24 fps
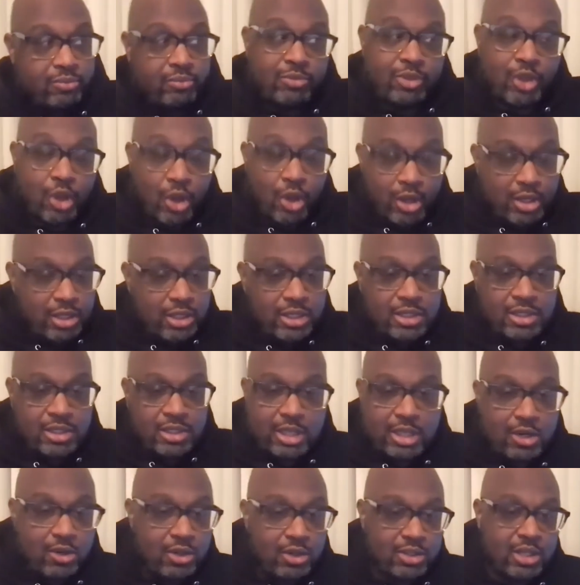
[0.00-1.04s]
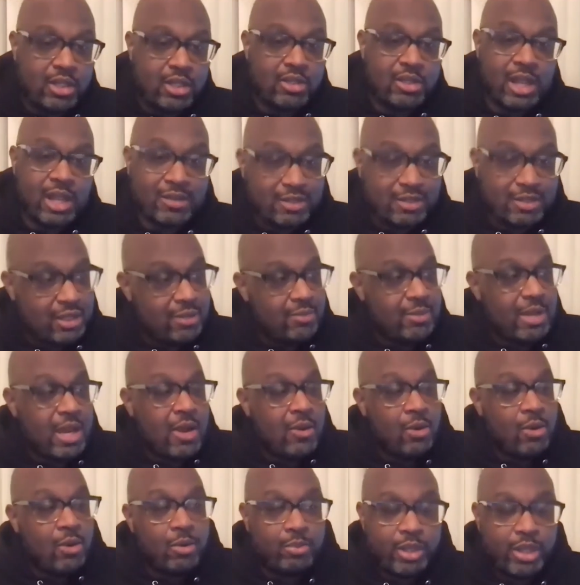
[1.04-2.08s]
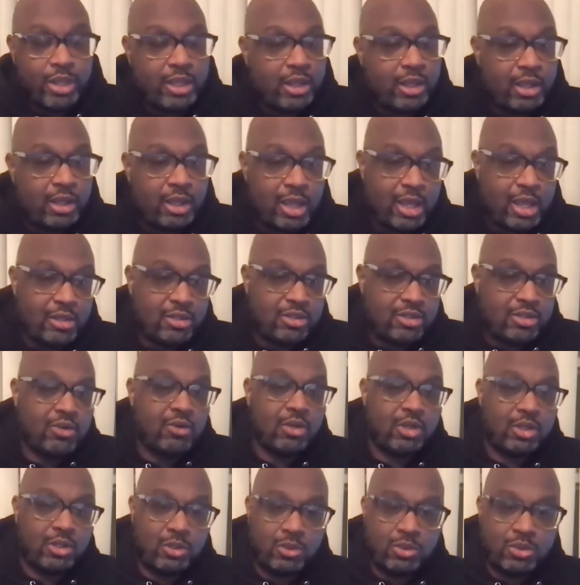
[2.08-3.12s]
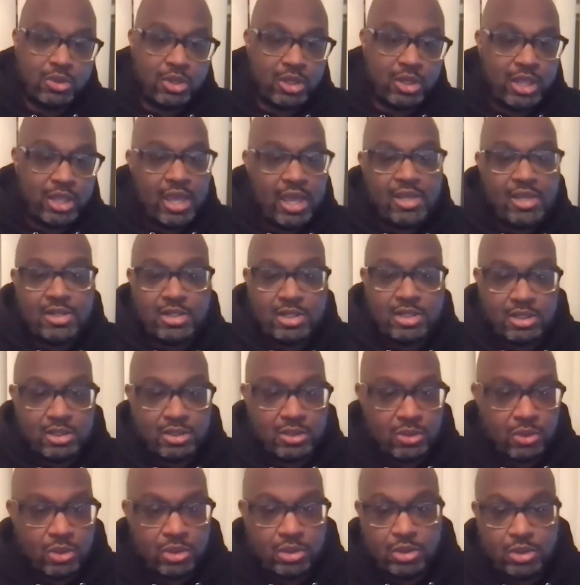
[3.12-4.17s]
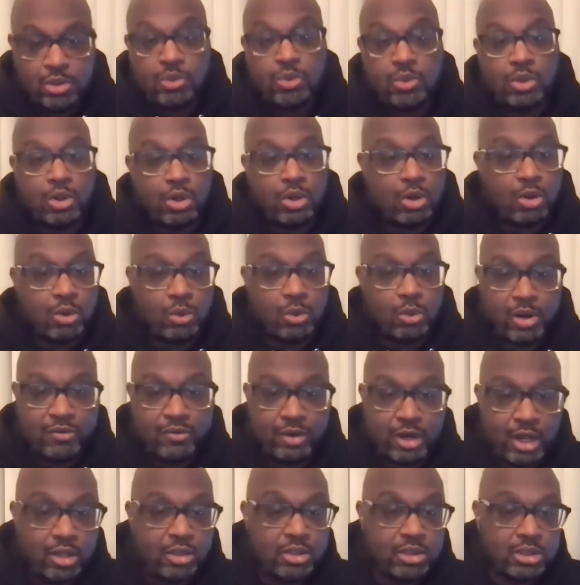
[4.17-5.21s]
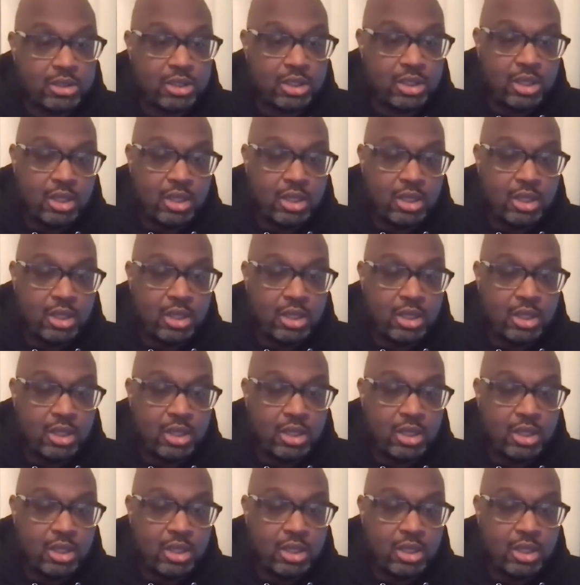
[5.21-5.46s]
talking to this kid on television i see him now on playing at syracuse or kansas or duke or wherever else